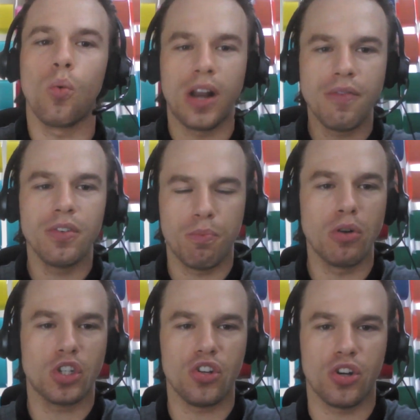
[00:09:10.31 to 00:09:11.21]
whatever
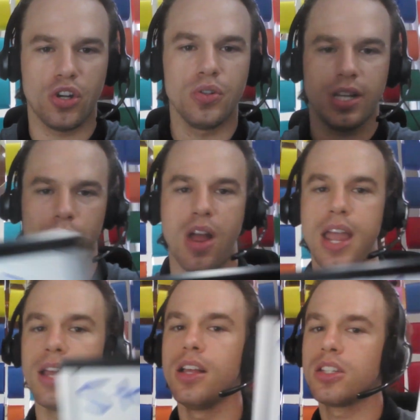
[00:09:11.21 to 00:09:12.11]
motion you're using,
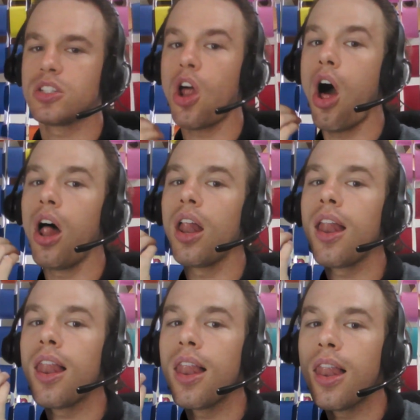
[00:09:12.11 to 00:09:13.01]
right?
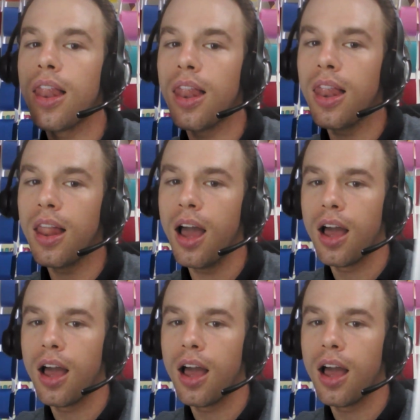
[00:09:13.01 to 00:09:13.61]
Stall,